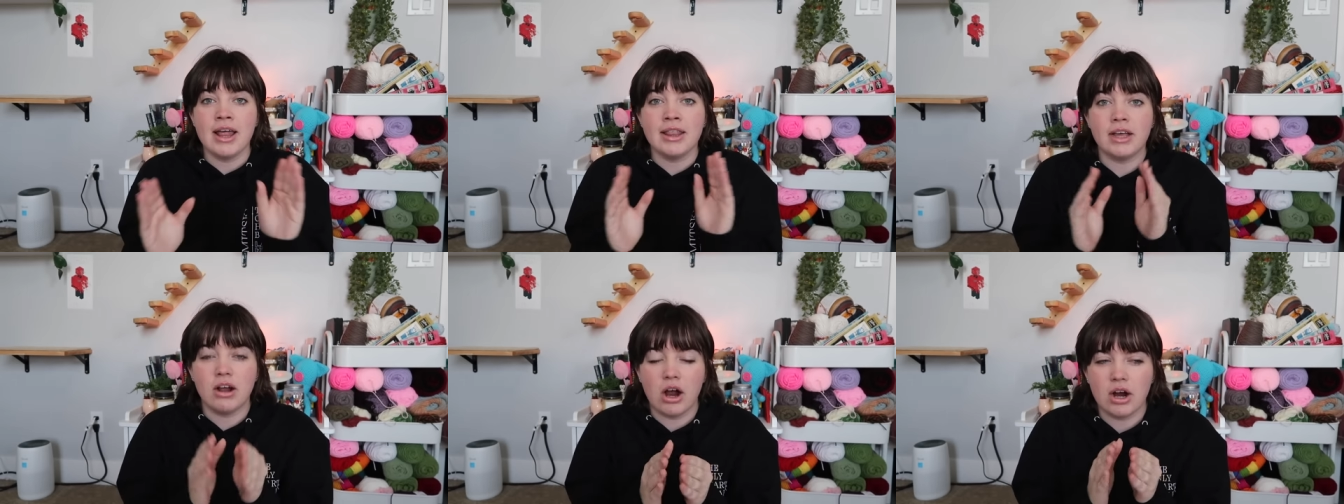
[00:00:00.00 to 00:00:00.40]

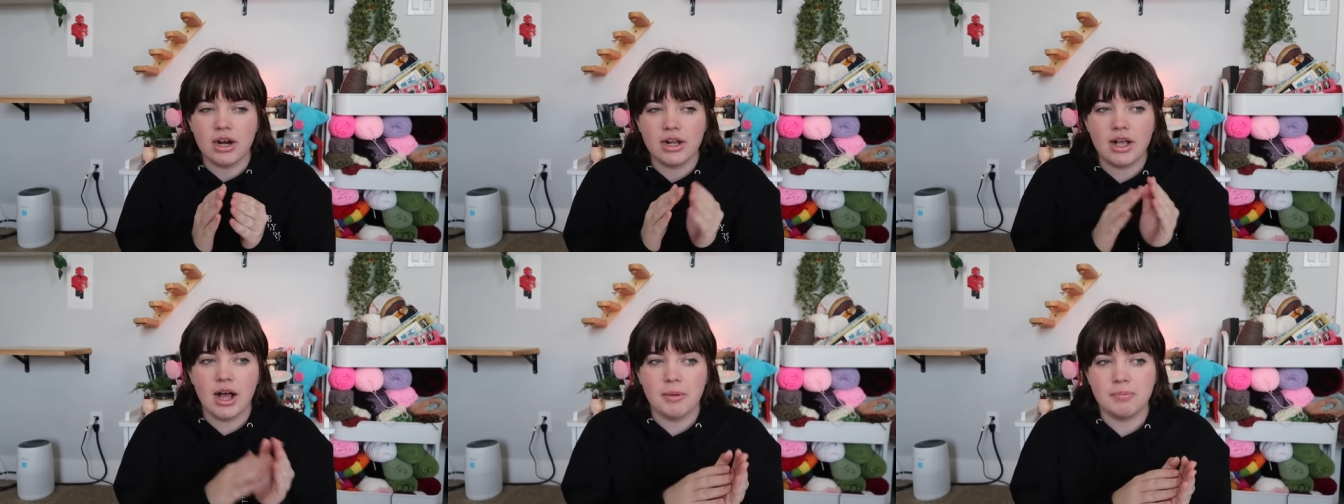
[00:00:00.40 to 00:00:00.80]
There
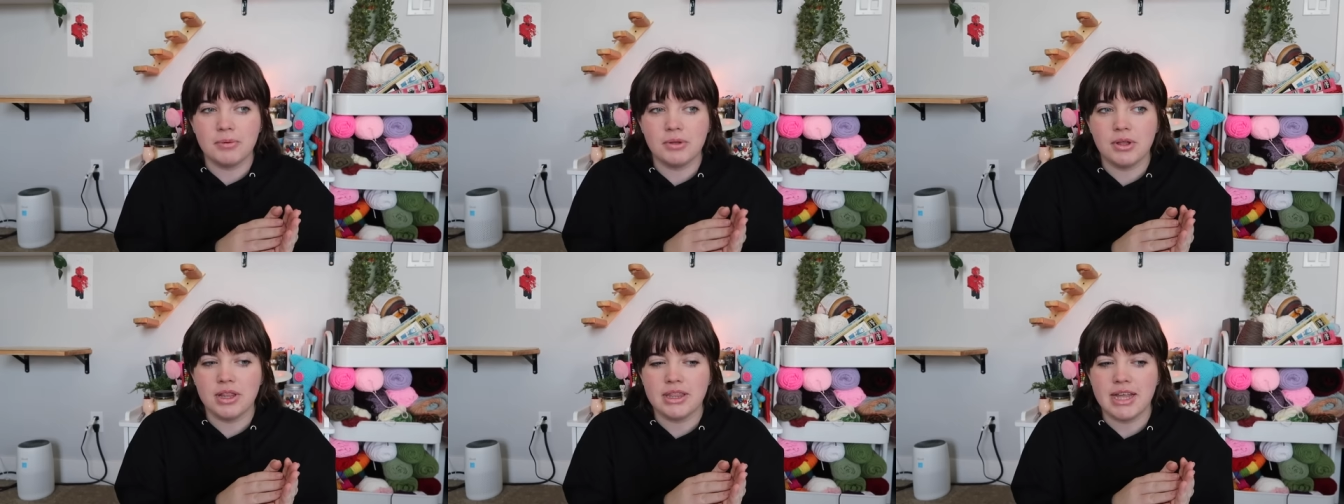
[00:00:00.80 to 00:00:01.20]
are a
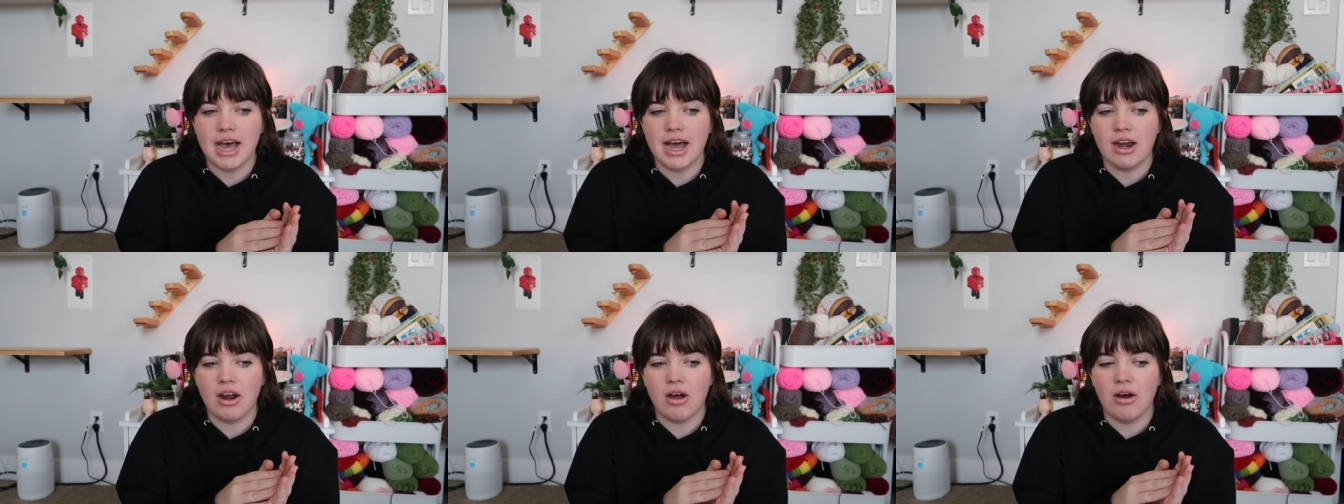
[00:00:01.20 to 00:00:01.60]
couple
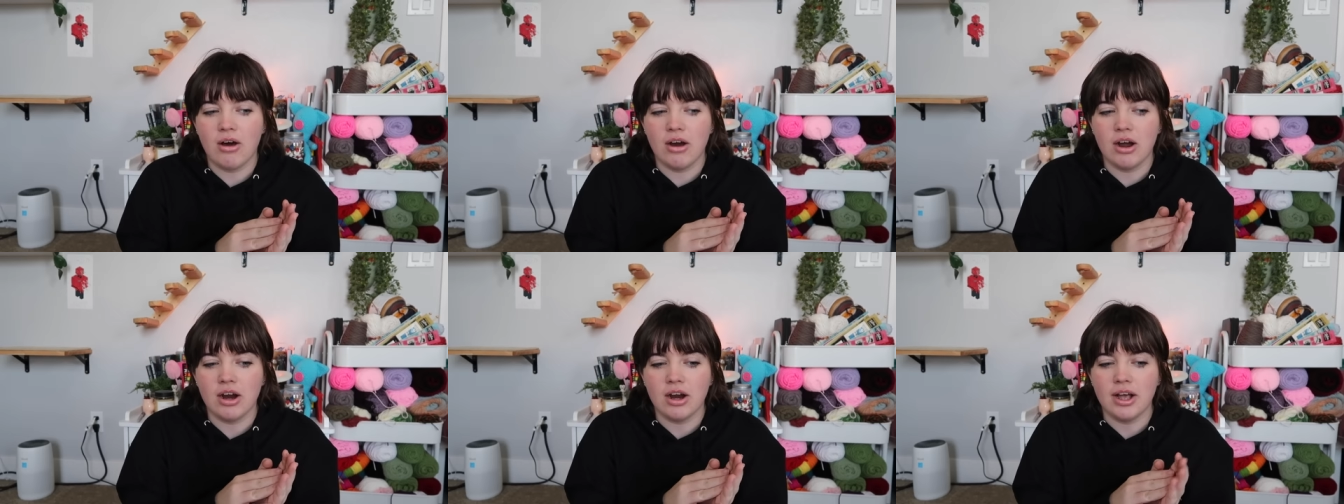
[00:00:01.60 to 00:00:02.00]
that
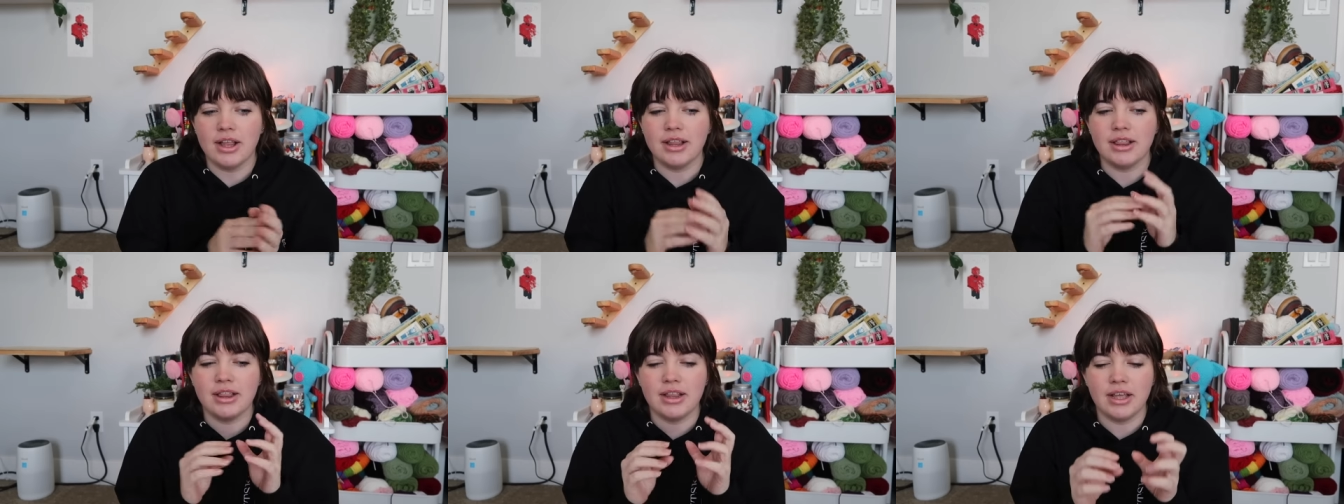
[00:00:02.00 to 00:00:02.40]
are a
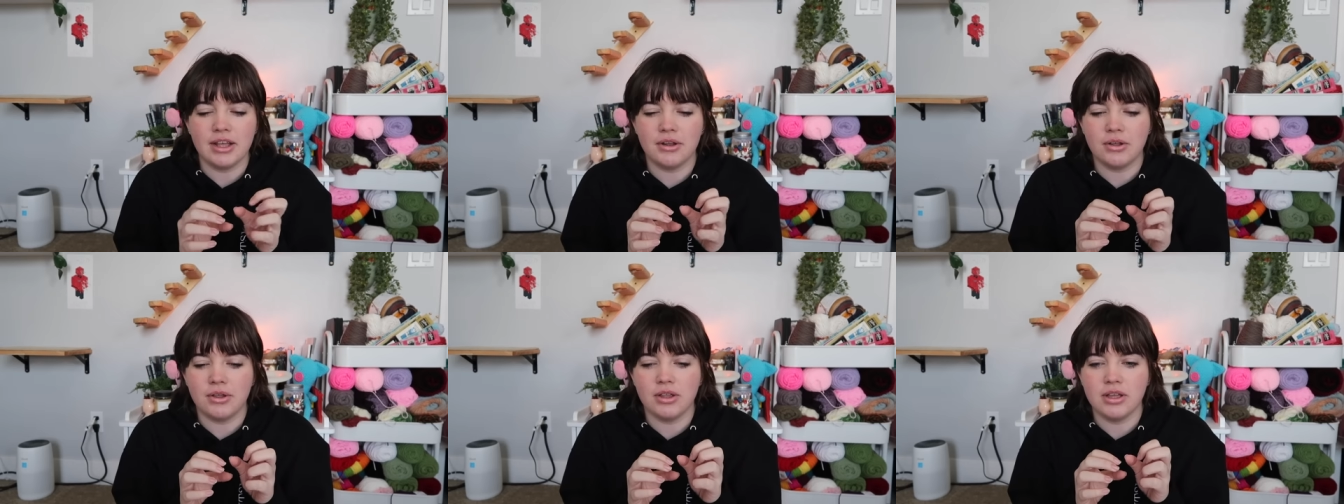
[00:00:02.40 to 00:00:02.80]

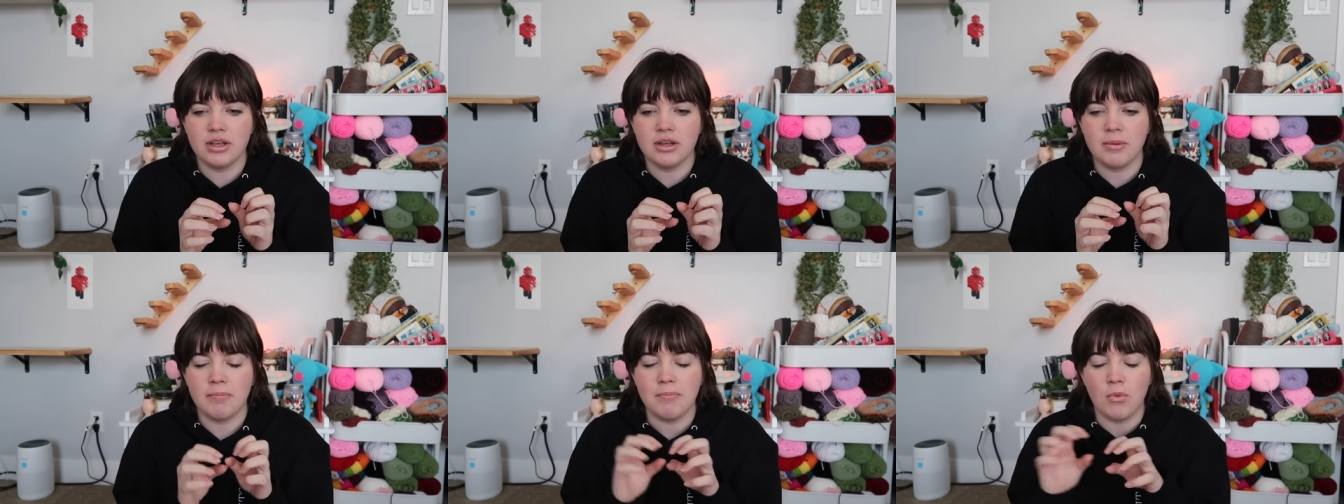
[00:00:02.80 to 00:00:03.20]
little
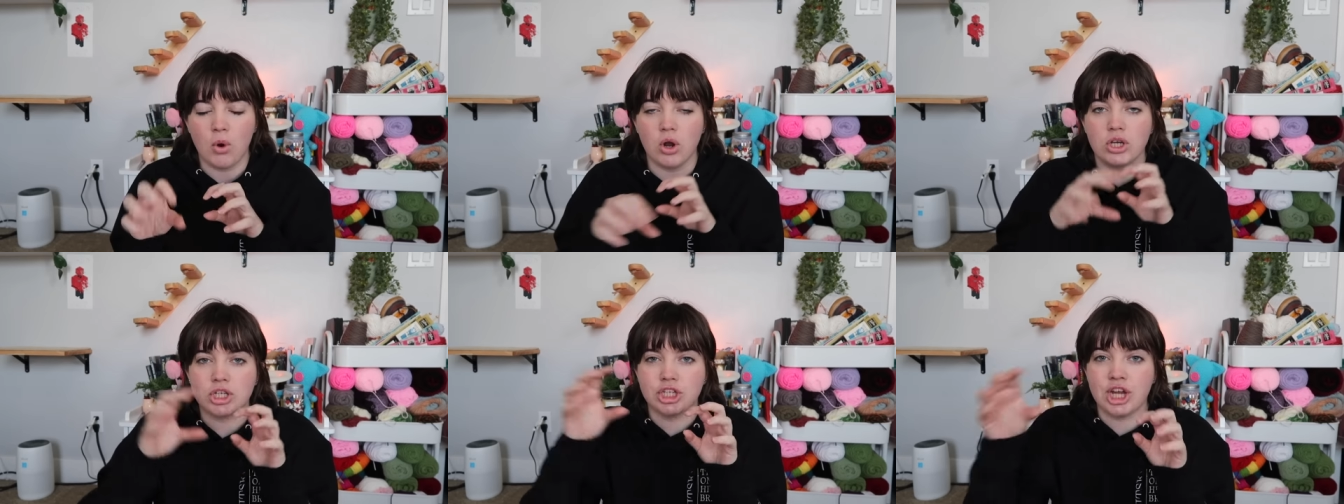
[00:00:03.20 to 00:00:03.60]

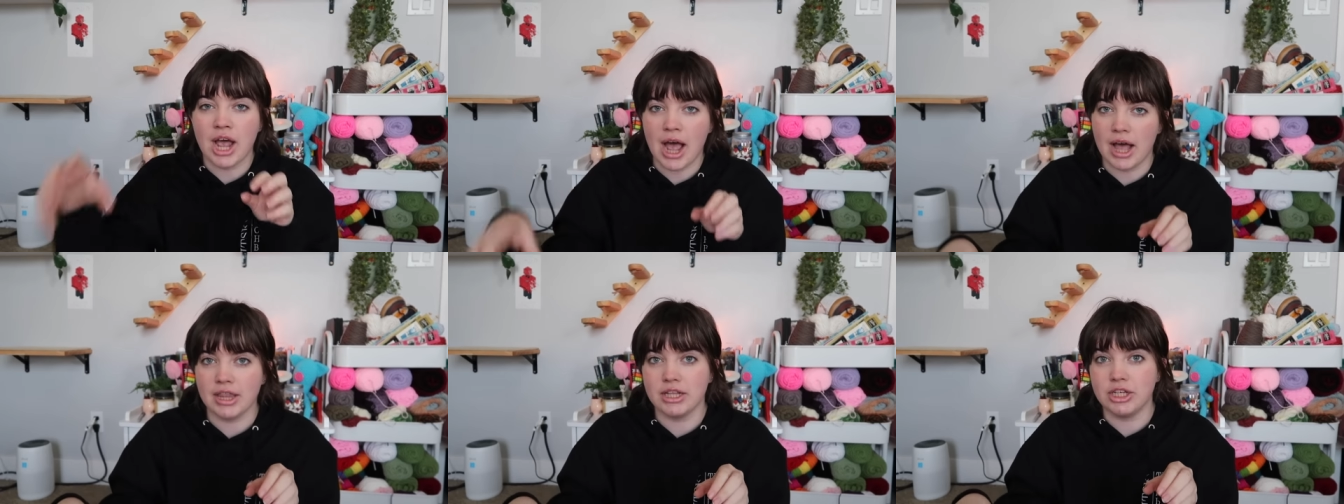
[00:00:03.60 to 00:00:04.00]
more
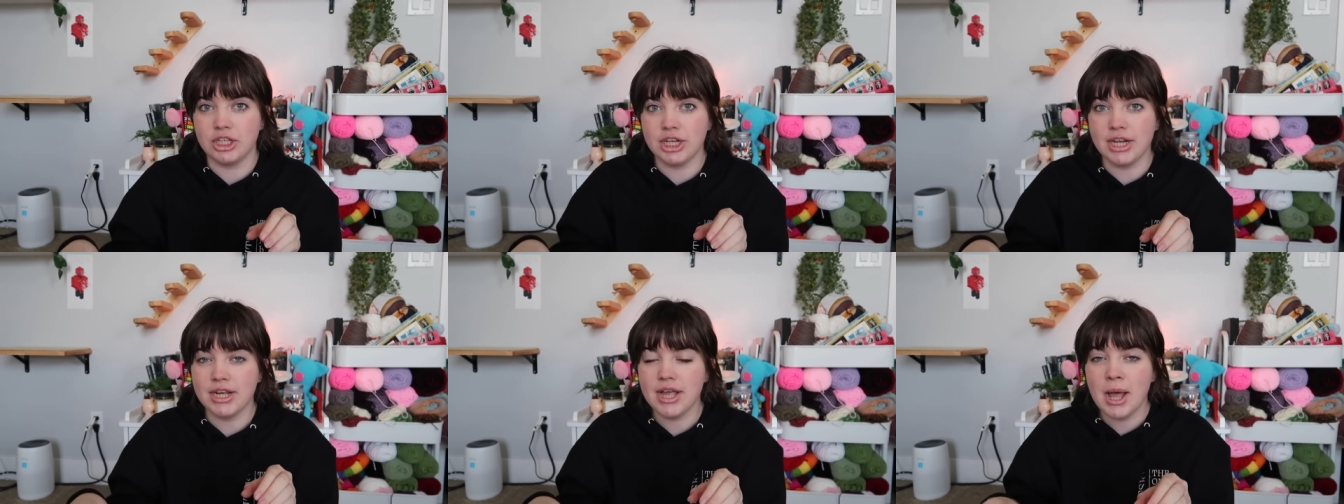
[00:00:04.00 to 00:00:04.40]

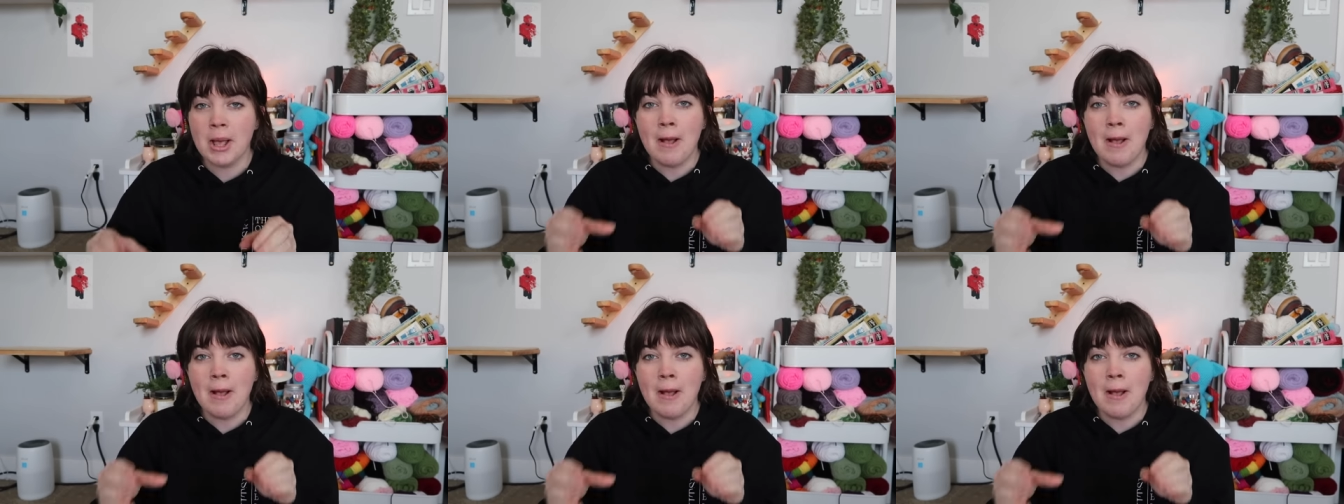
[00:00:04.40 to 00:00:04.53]
challenging,